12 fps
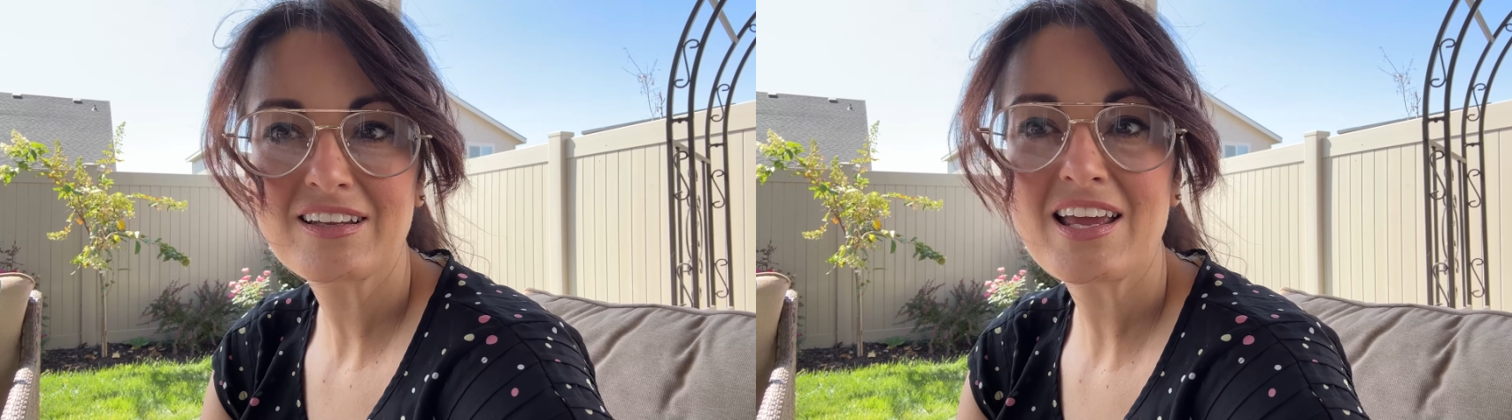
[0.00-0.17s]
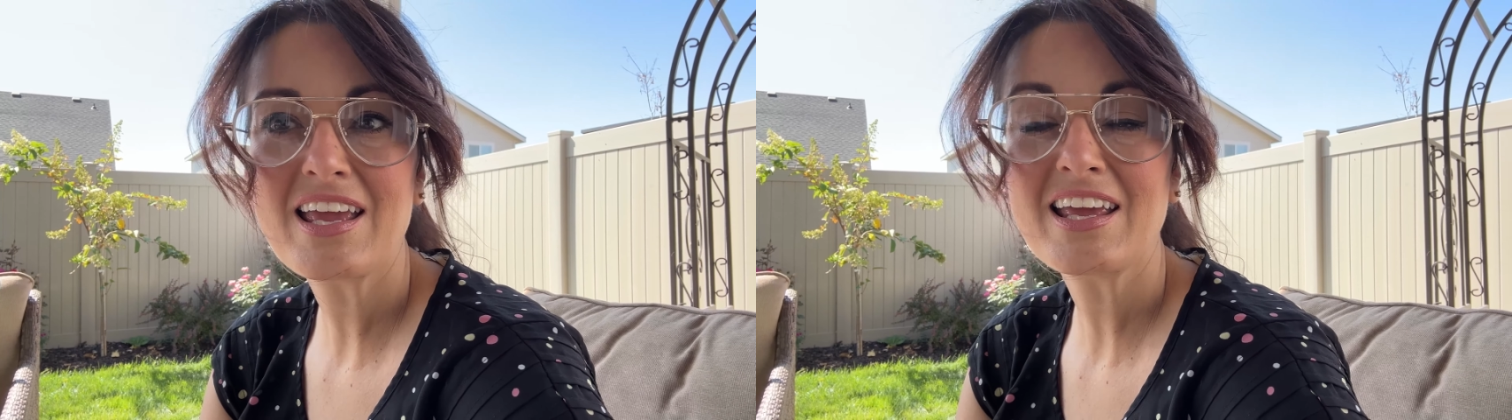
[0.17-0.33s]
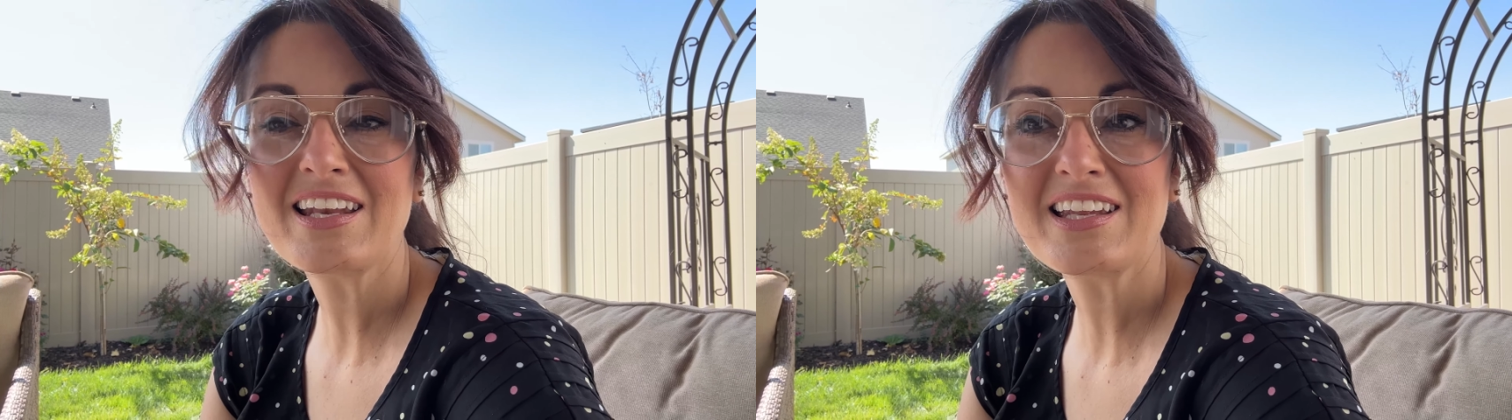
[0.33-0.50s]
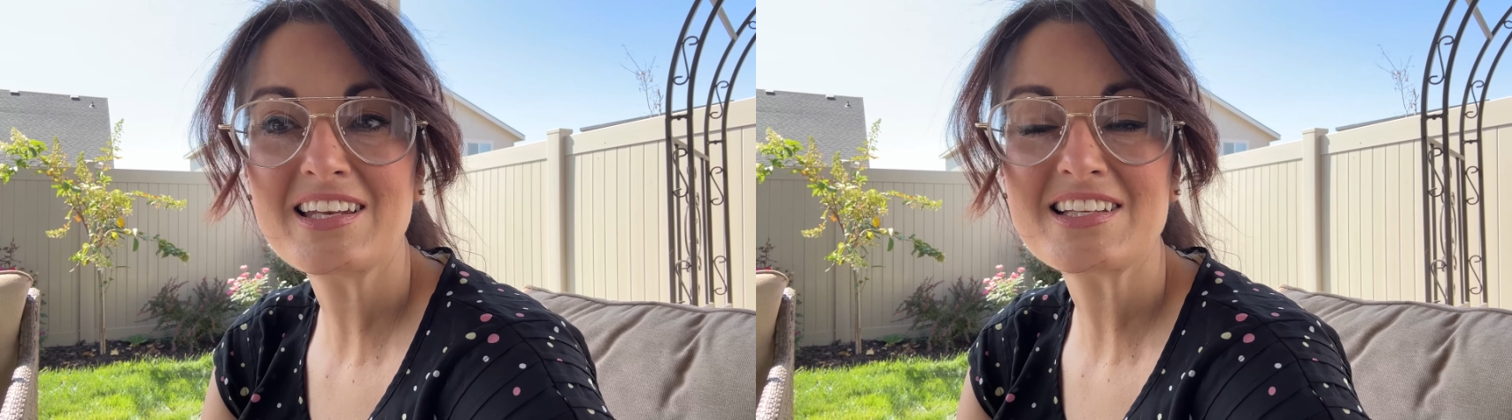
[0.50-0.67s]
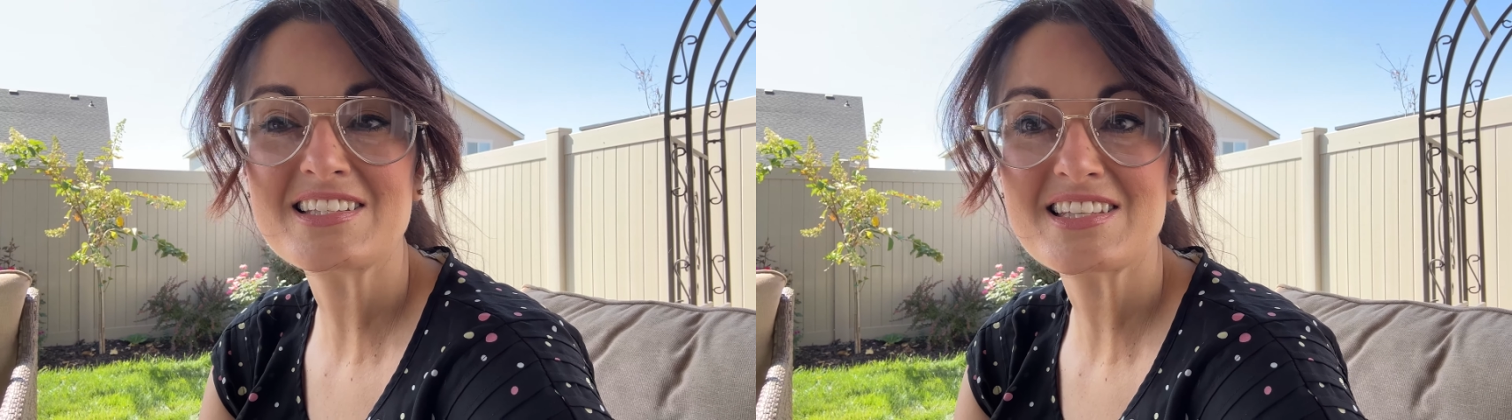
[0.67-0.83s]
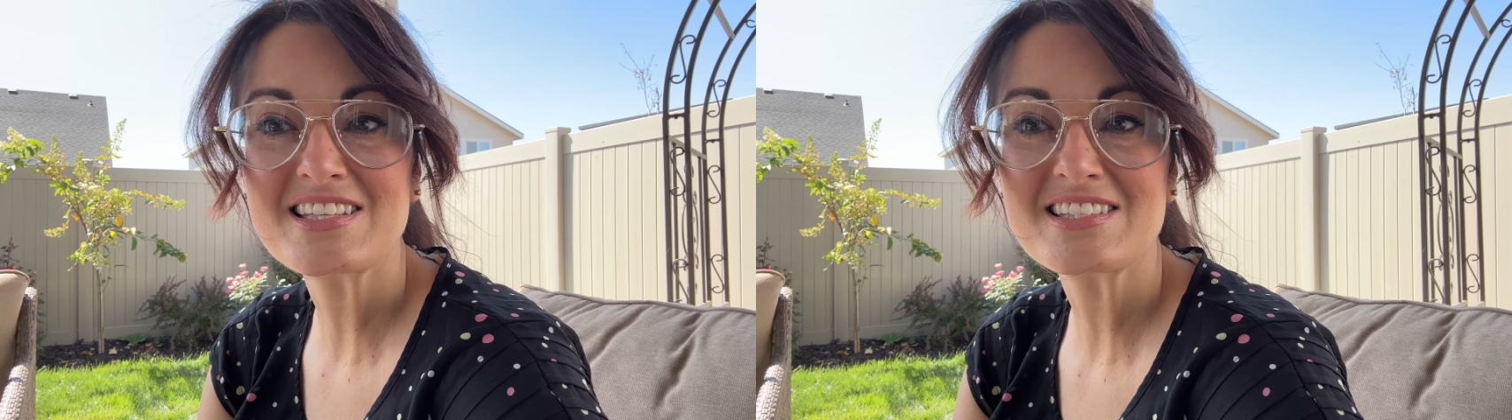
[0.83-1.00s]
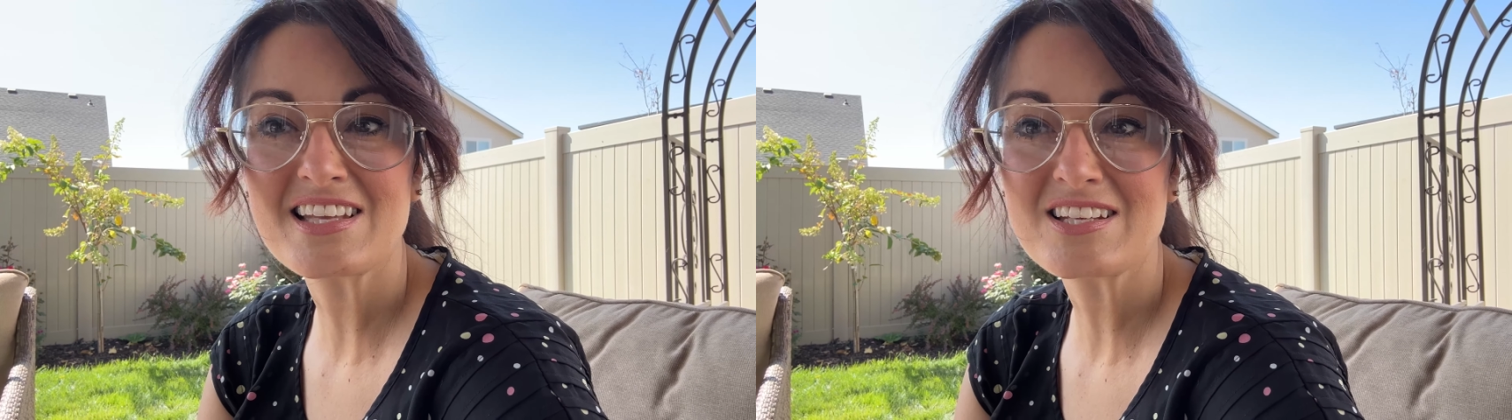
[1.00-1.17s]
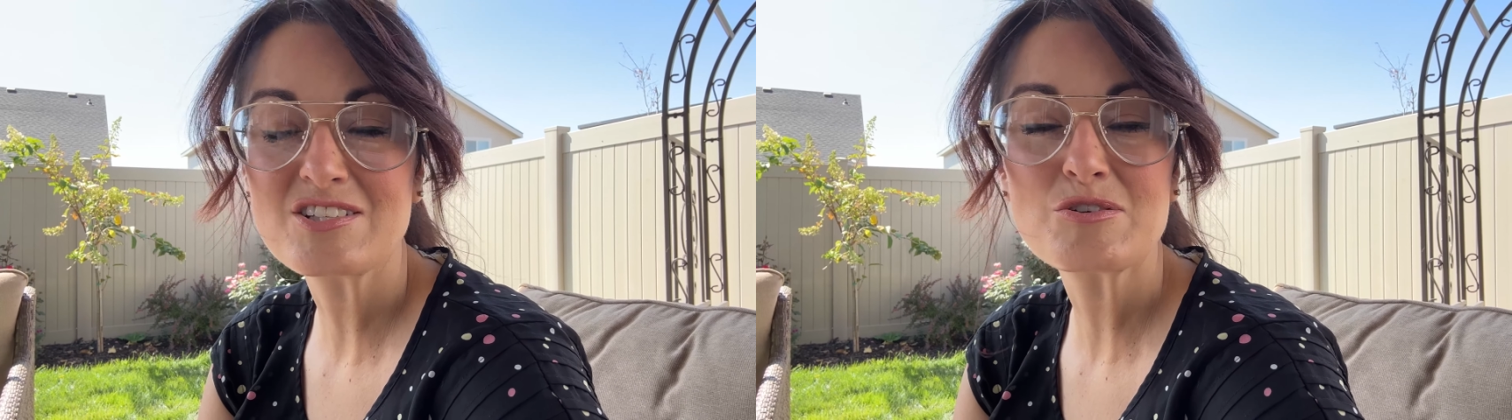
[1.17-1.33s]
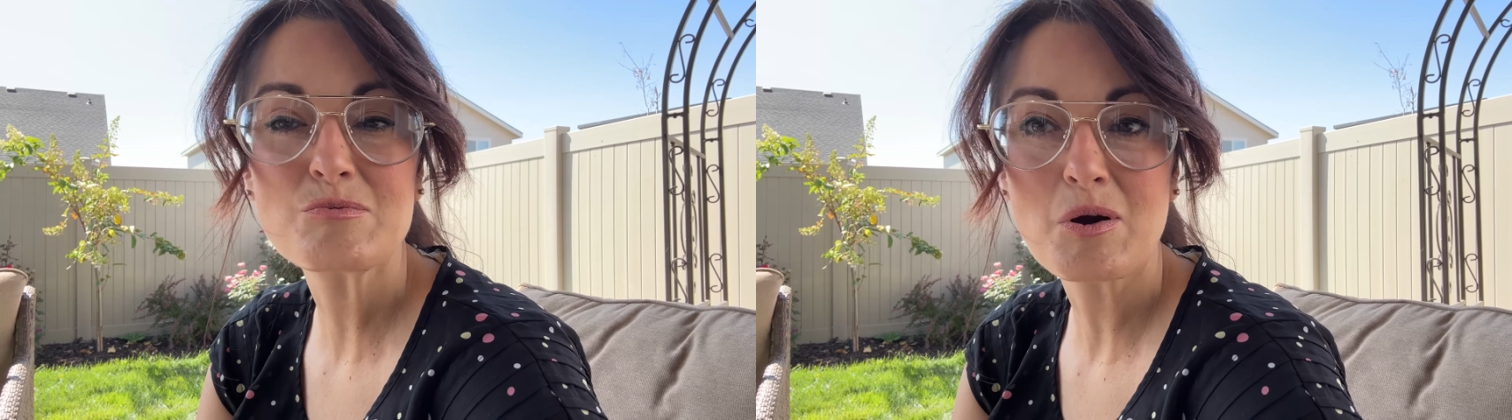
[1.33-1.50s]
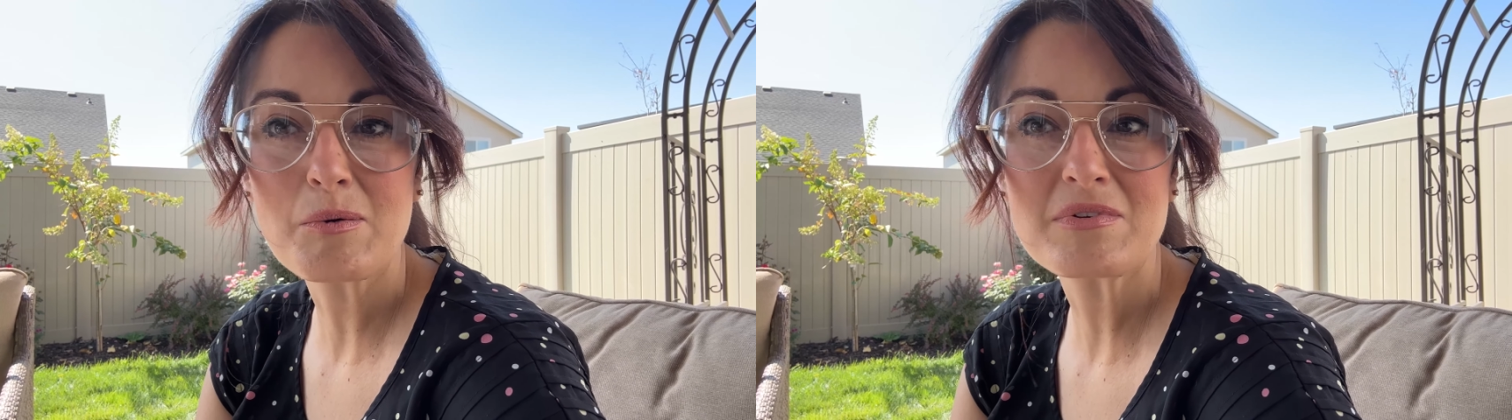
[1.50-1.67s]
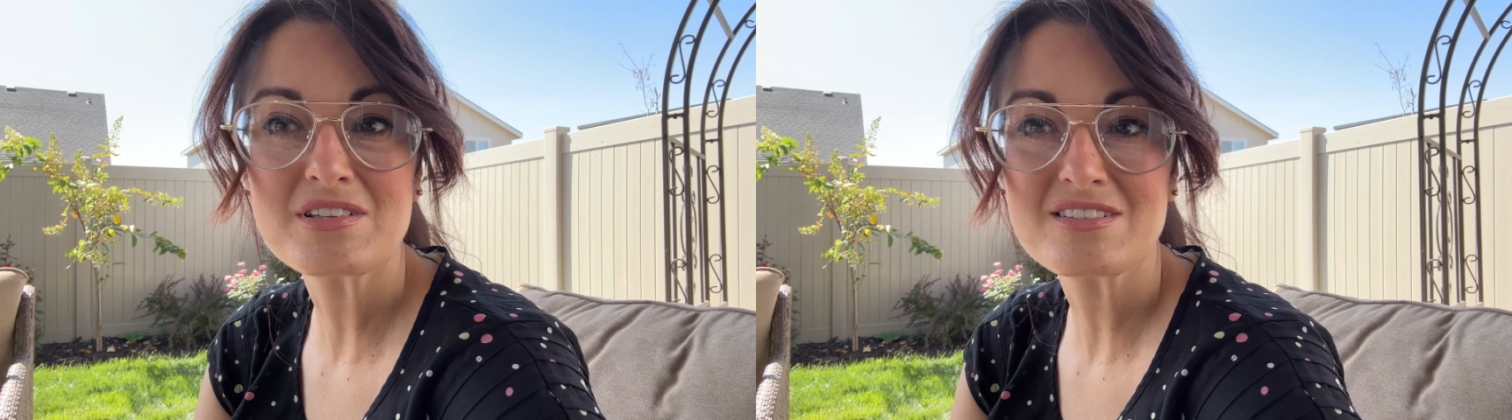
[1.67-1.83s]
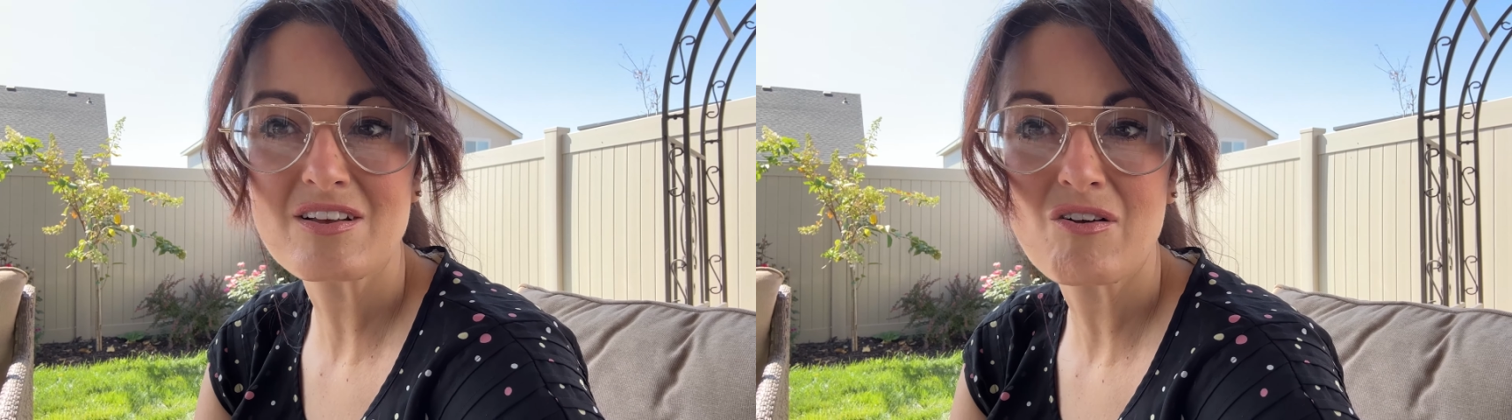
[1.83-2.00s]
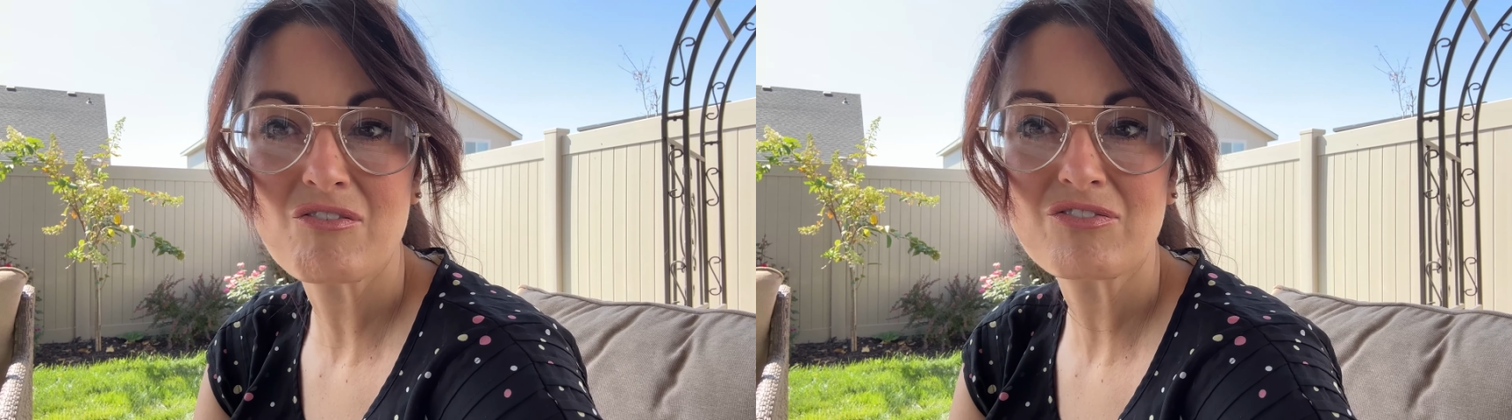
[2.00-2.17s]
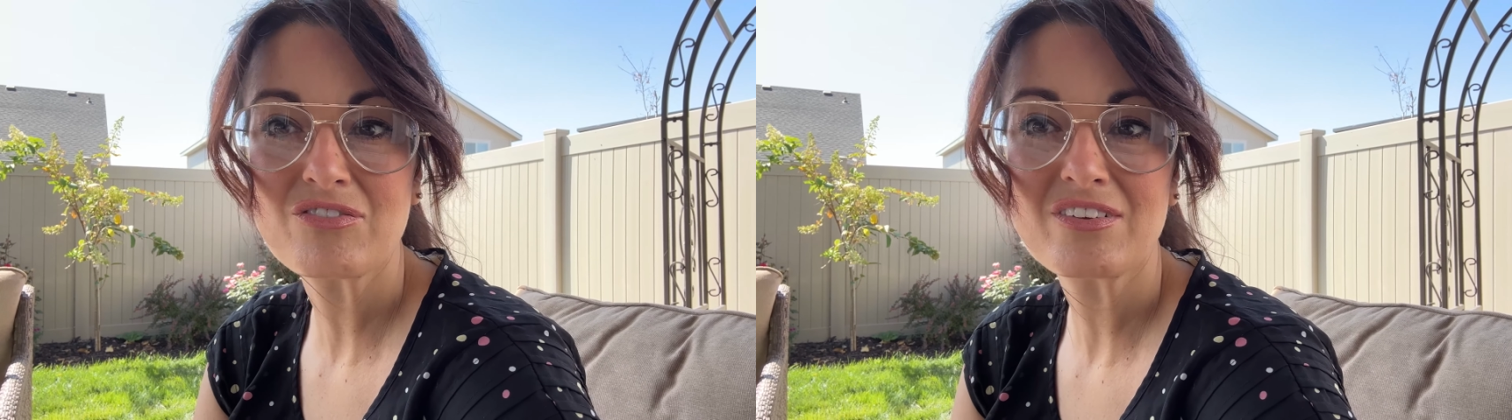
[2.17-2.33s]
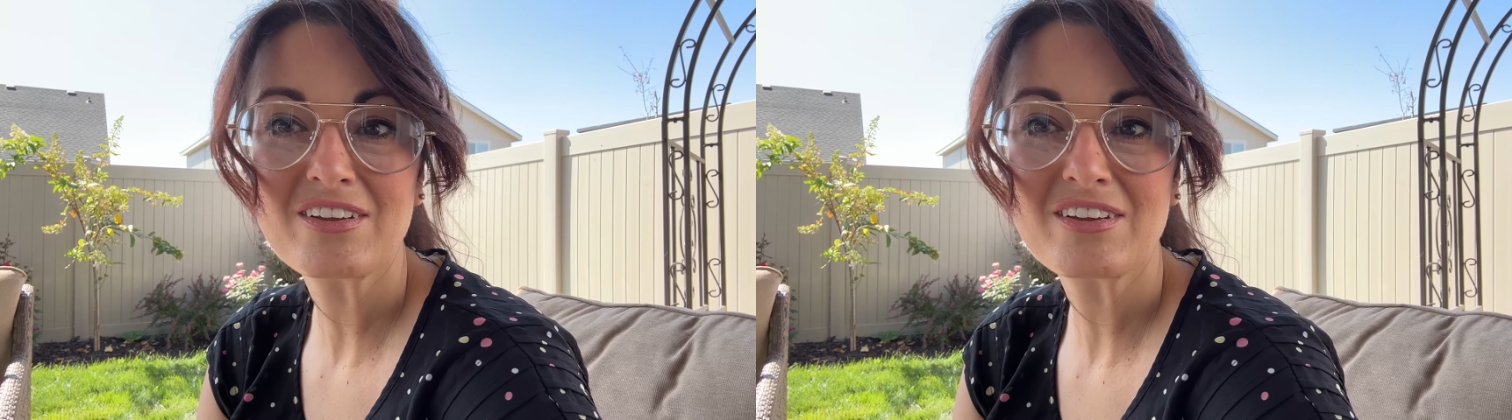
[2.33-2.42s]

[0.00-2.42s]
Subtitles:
and it needs the sun to warm itself.